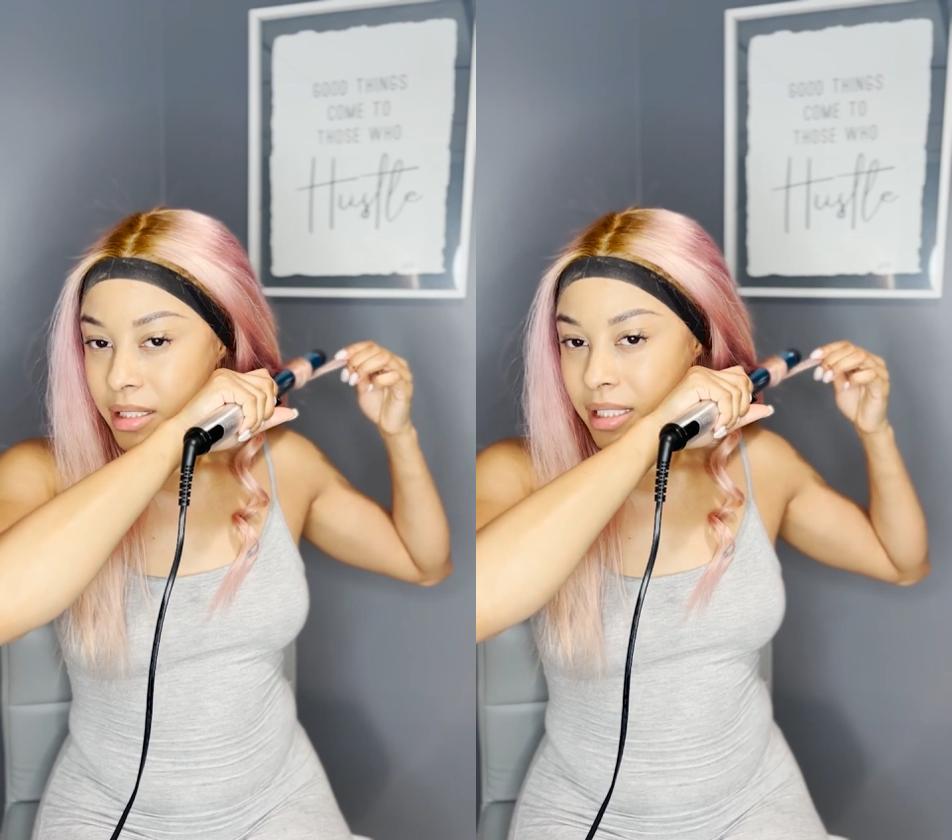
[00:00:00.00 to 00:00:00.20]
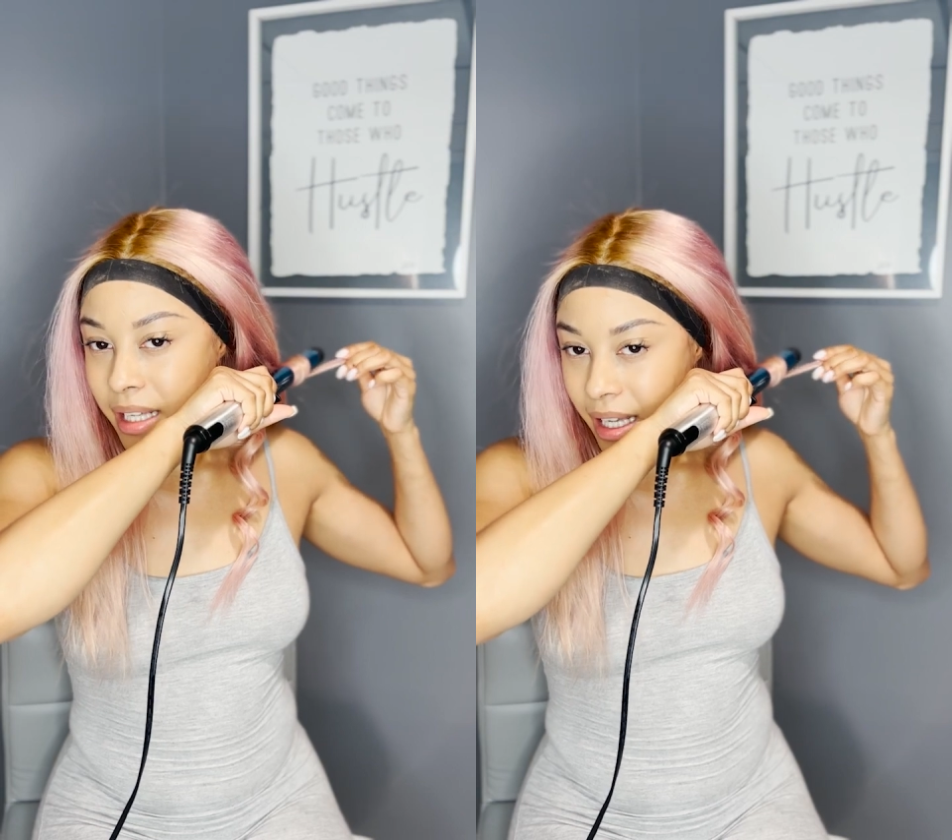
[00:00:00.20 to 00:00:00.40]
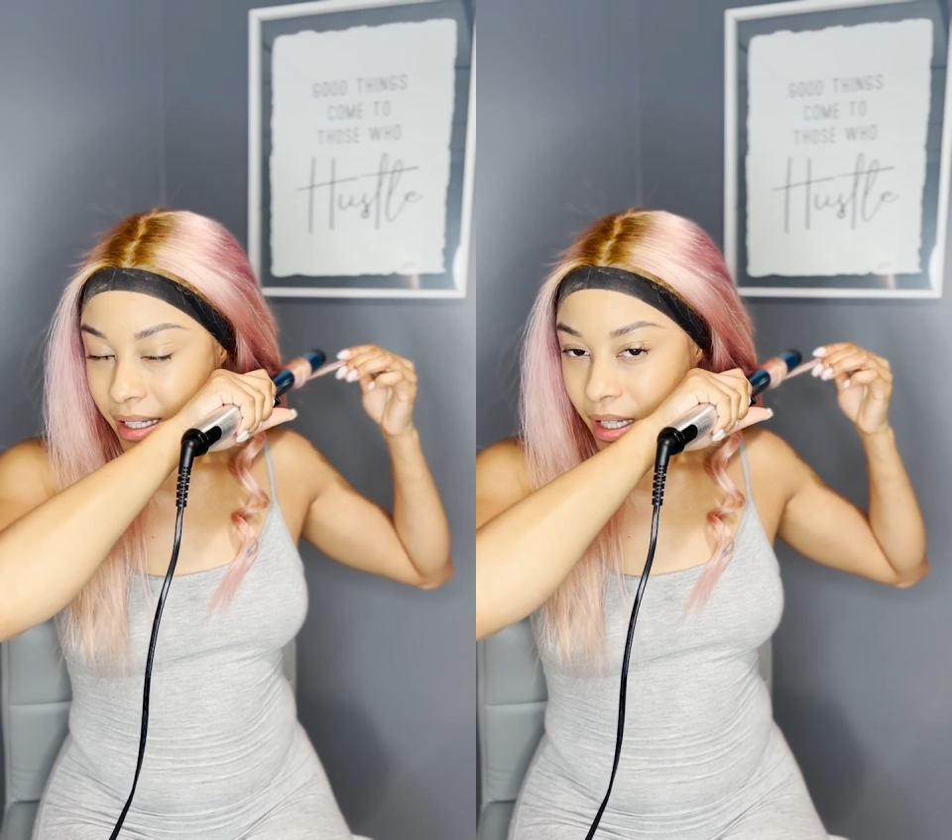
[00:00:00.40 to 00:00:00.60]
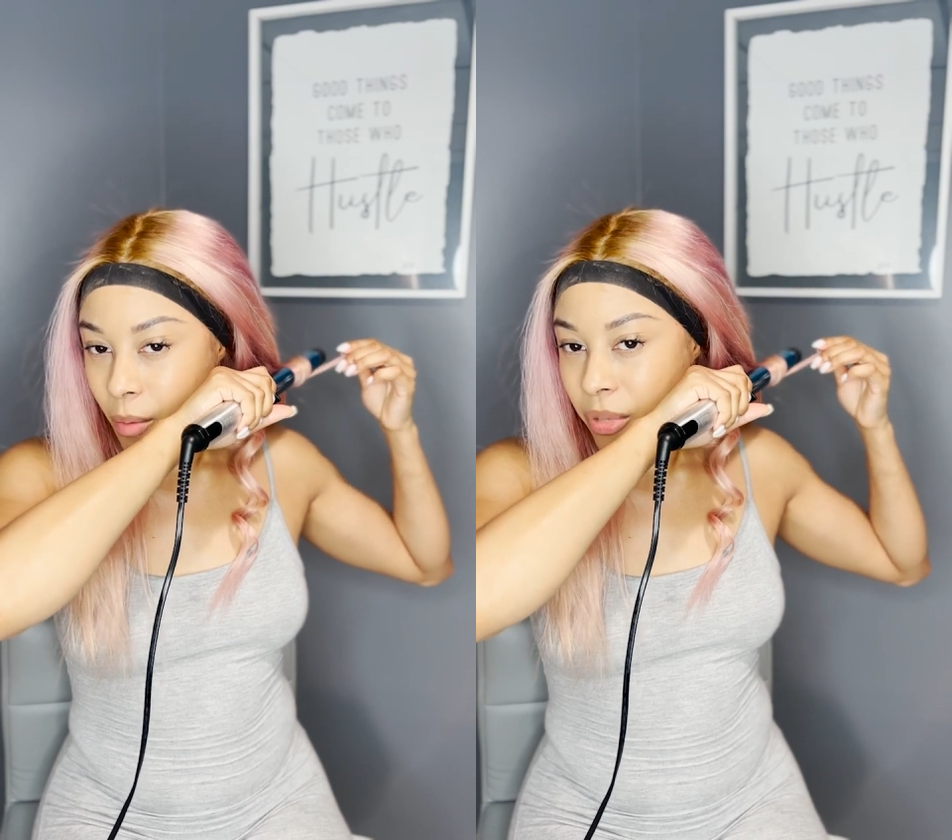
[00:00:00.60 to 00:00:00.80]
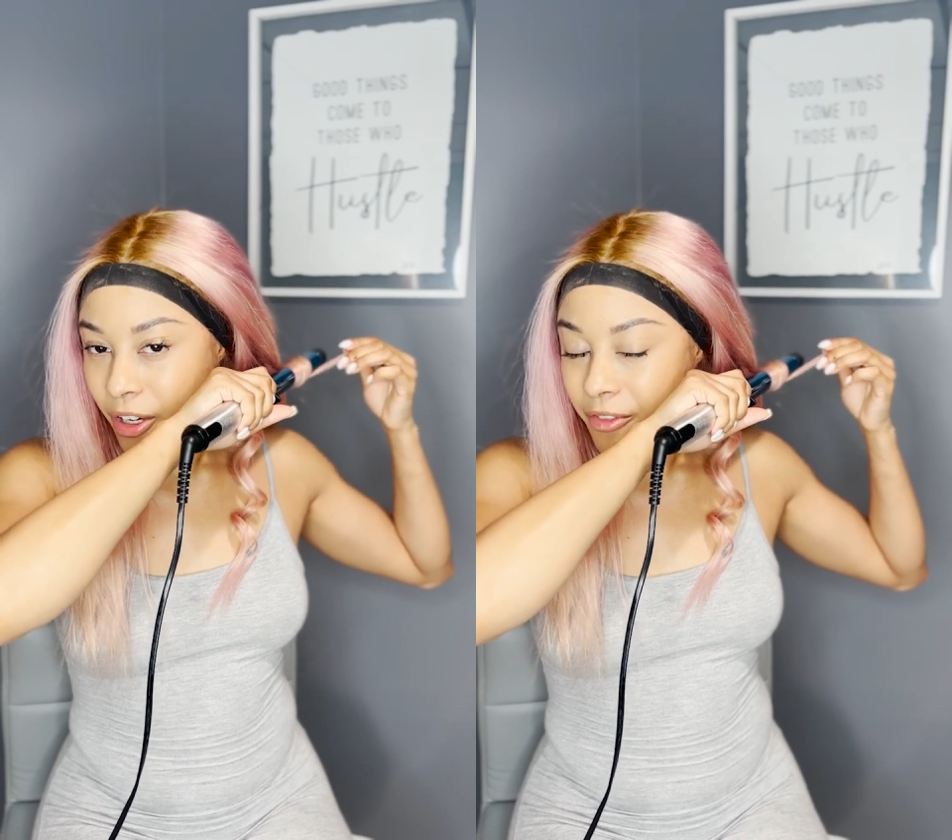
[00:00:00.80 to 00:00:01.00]
to getting a
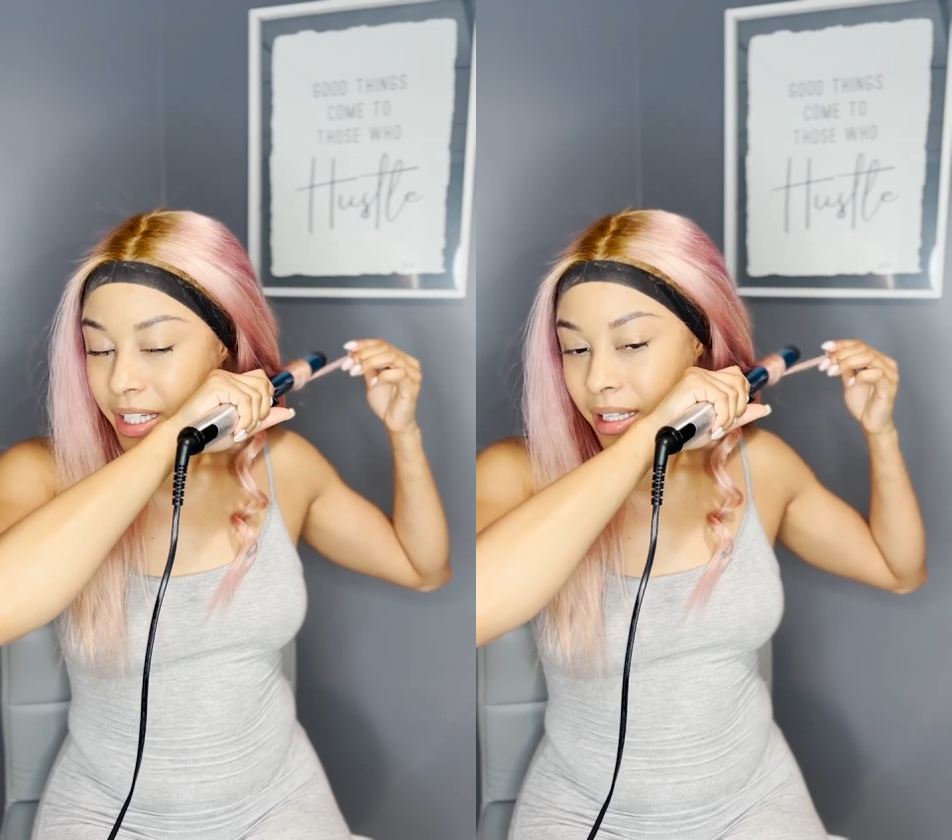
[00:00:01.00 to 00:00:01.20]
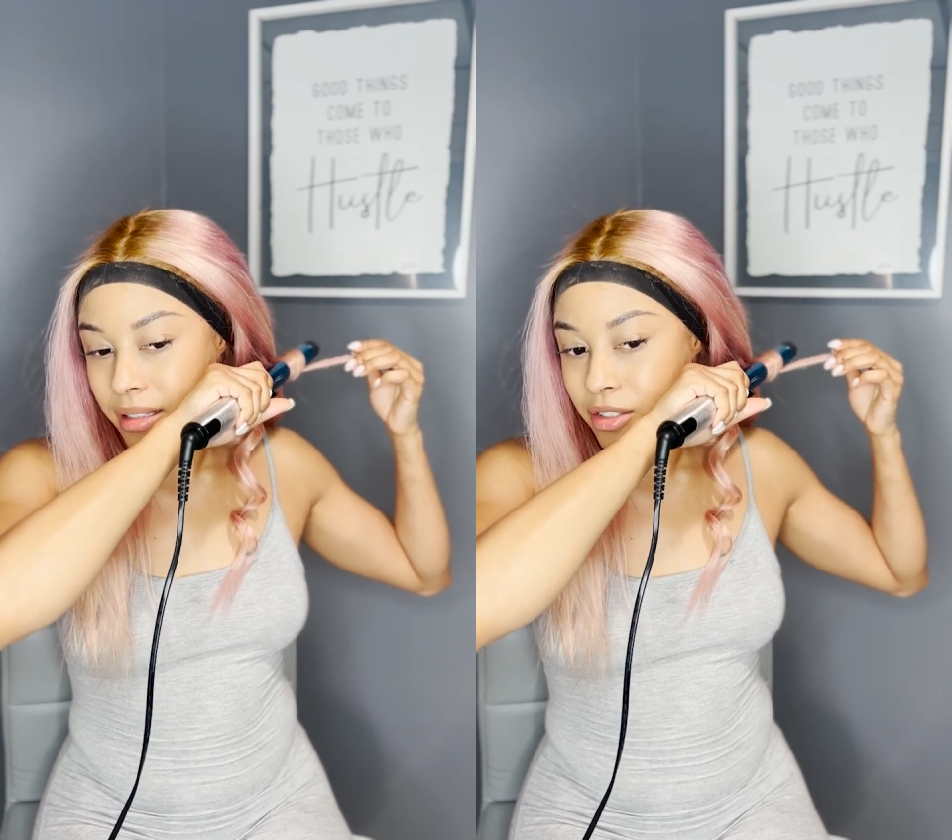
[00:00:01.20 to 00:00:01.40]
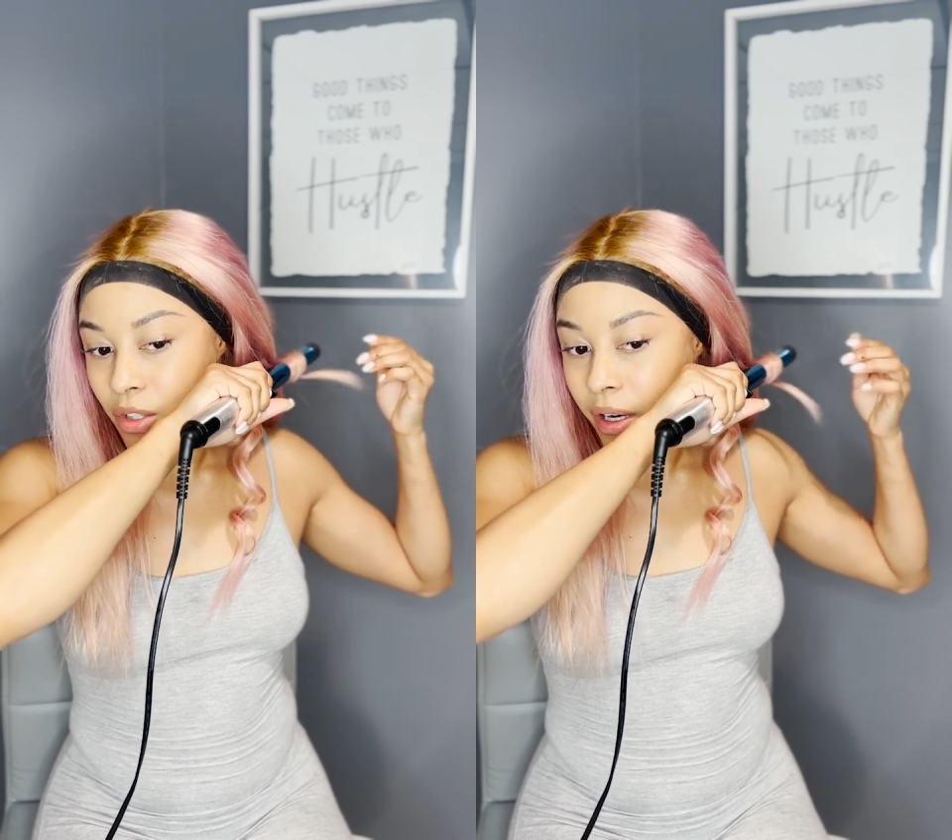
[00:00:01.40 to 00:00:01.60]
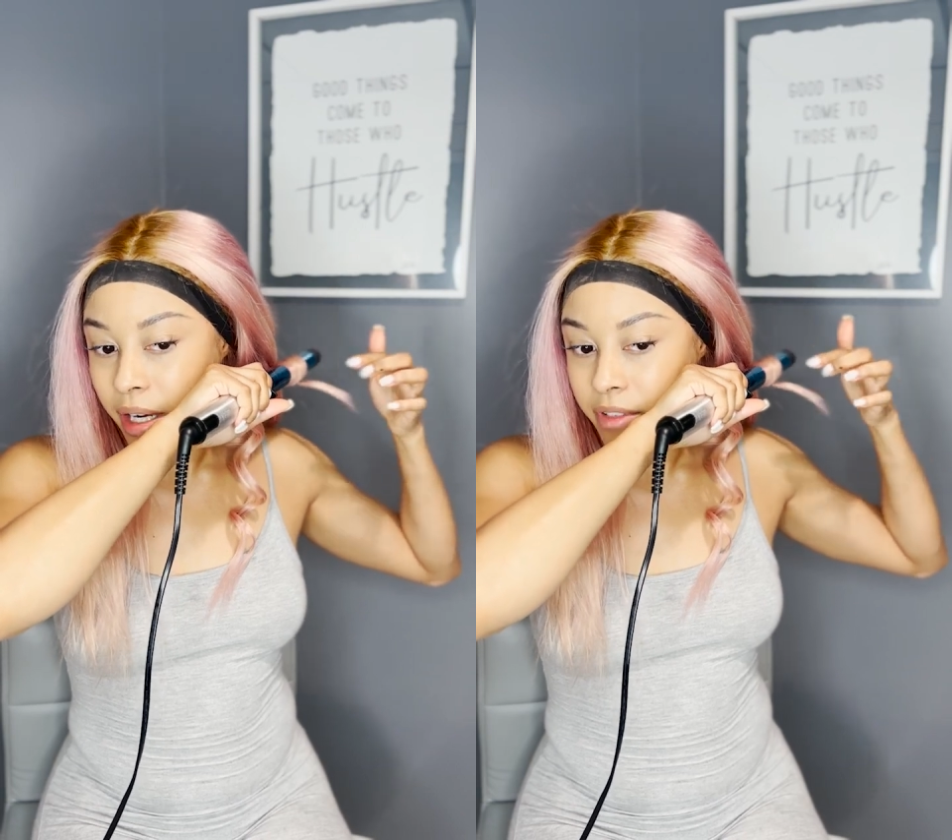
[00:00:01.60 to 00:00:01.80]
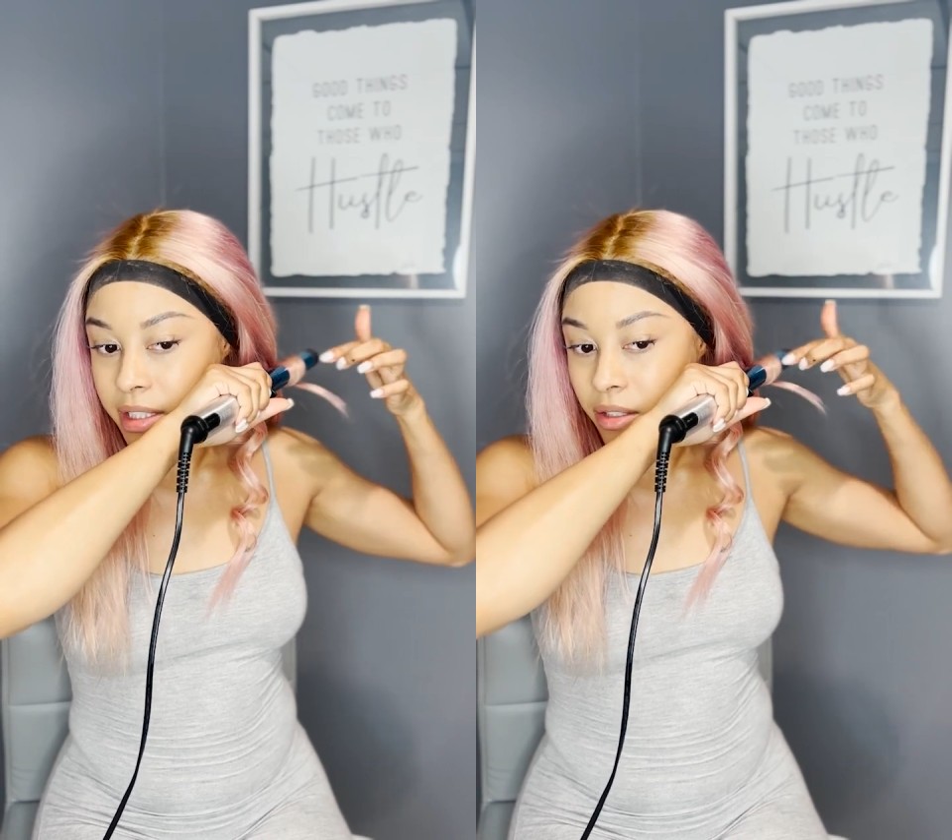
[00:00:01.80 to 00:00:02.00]
perfect install
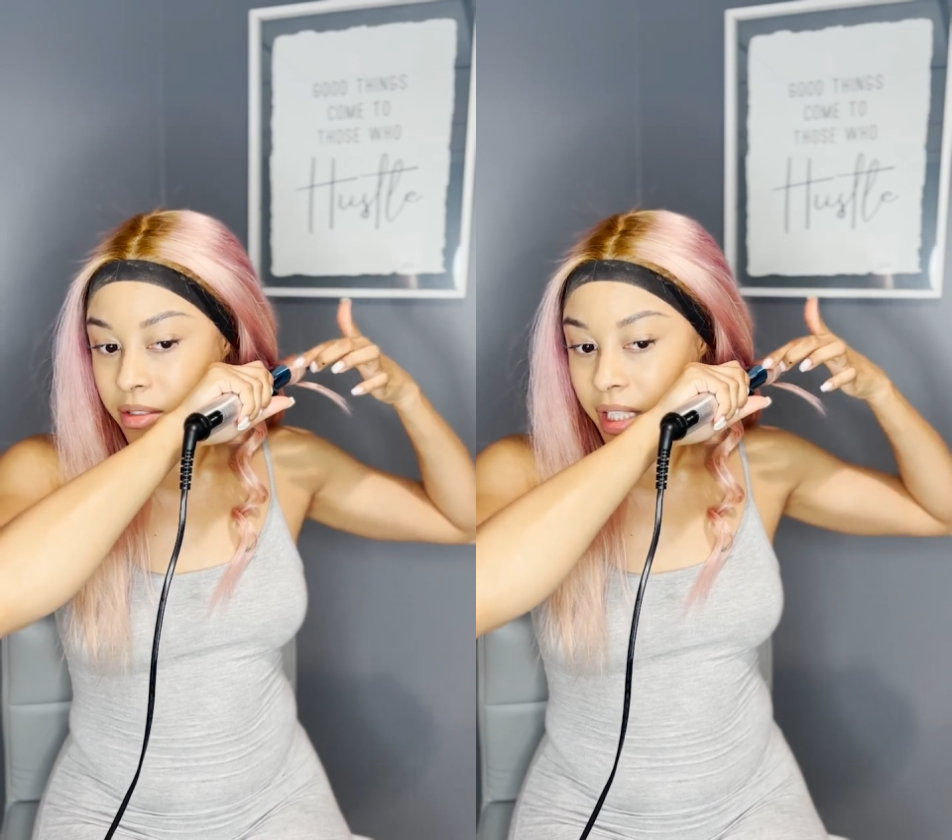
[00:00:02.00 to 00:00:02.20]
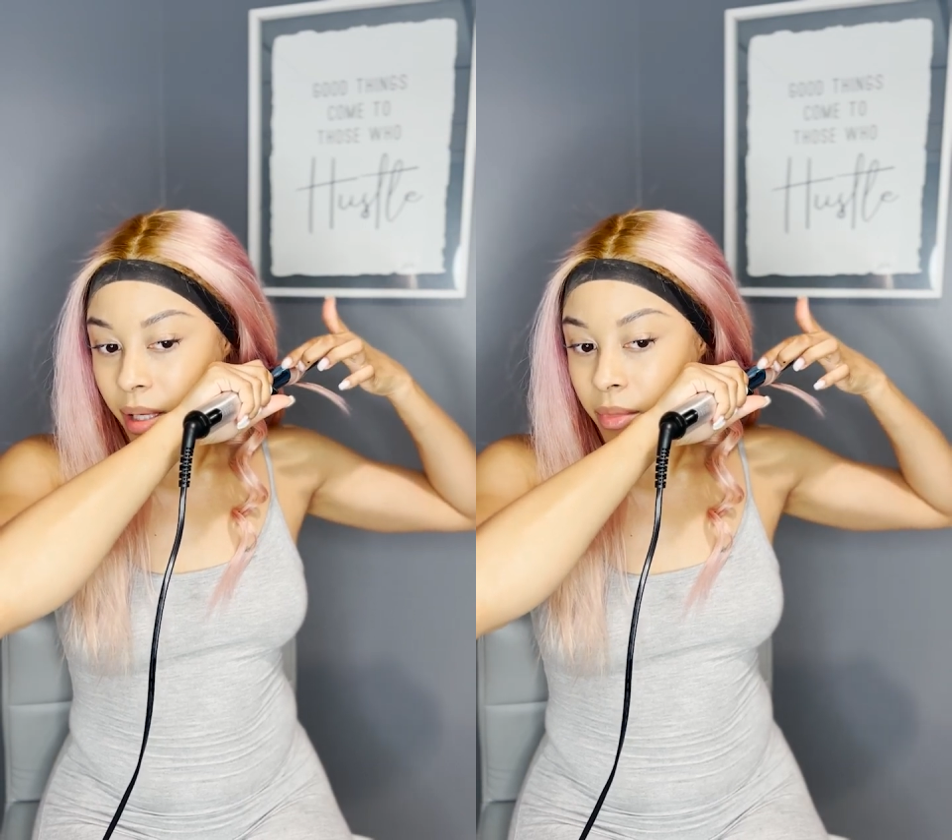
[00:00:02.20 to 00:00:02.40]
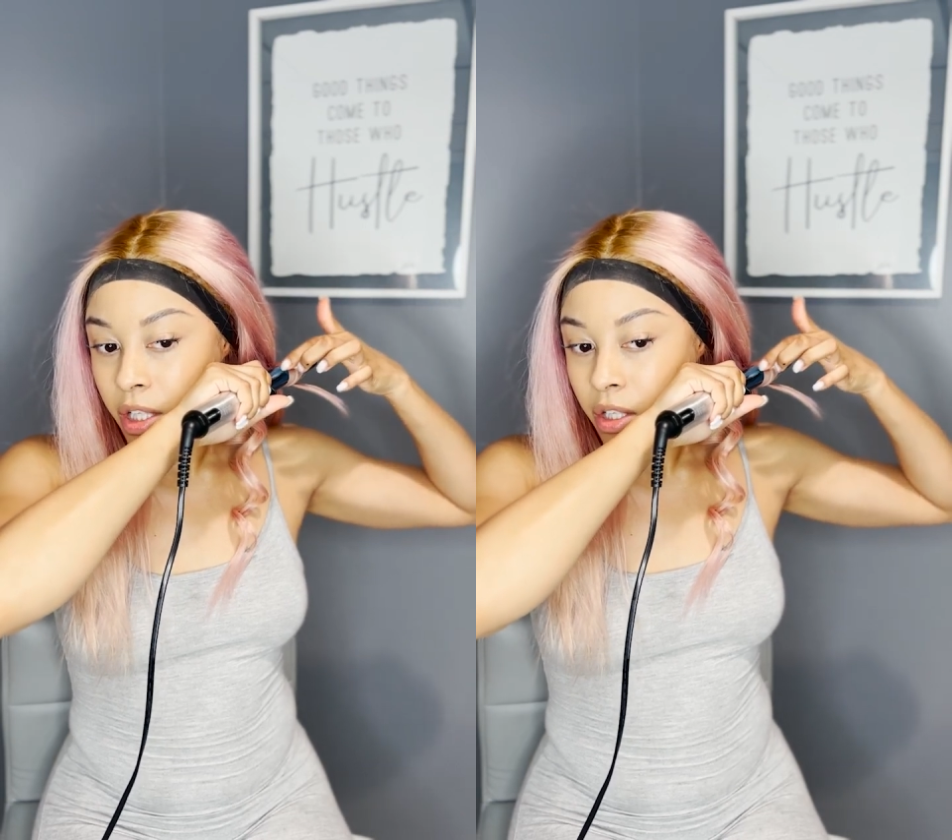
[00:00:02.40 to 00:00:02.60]
every single time.